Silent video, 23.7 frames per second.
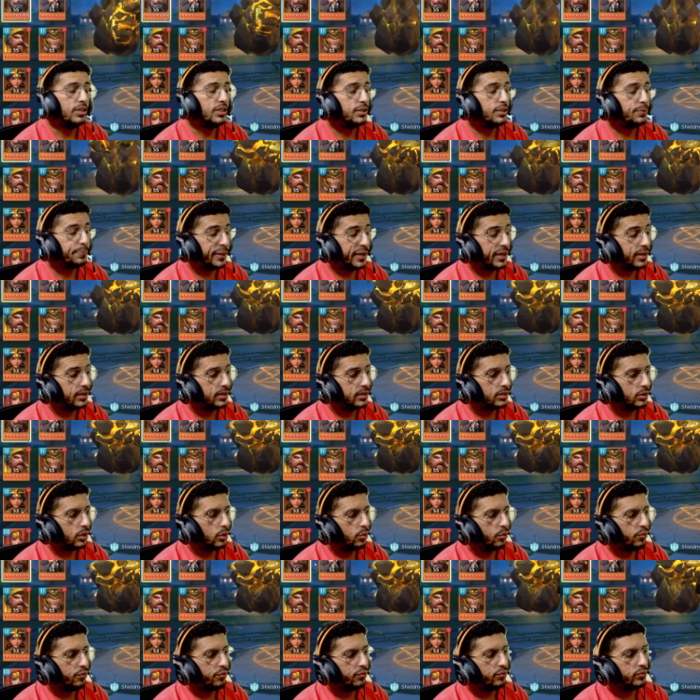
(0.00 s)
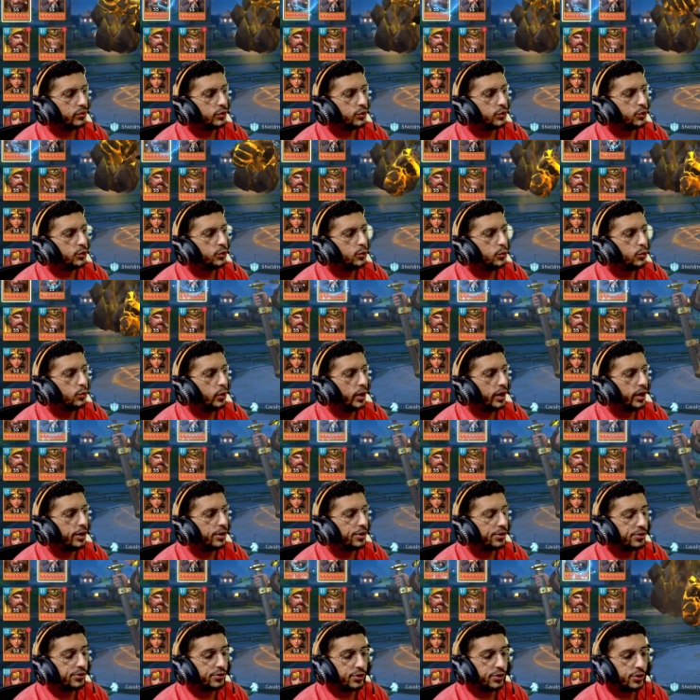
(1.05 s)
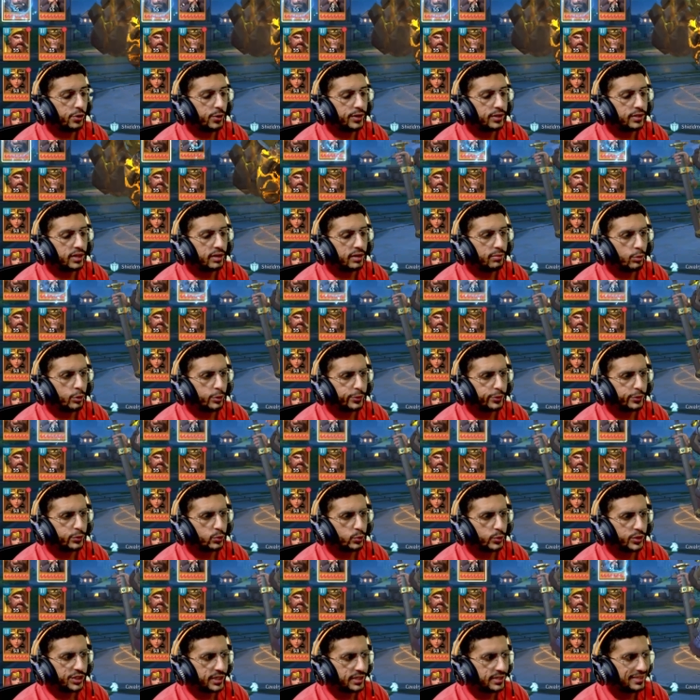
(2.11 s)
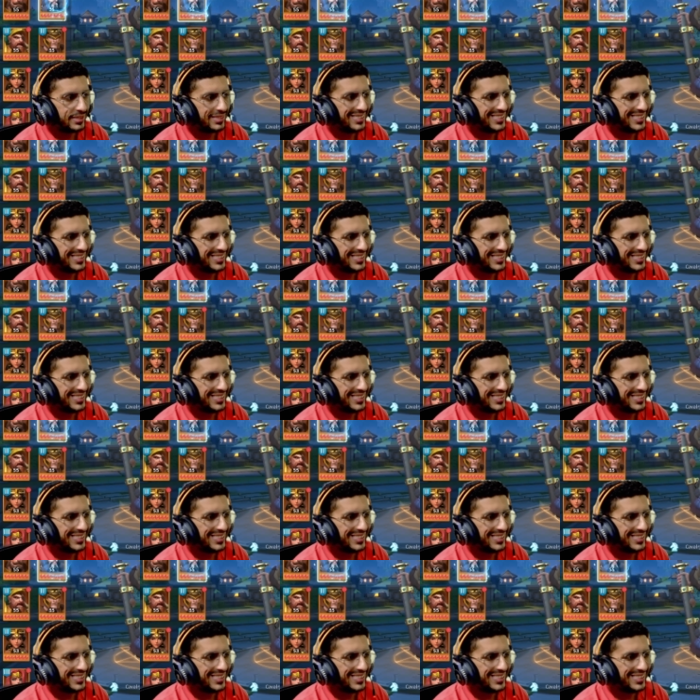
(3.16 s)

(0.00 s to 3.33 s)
built of two Earth unit immortals, which is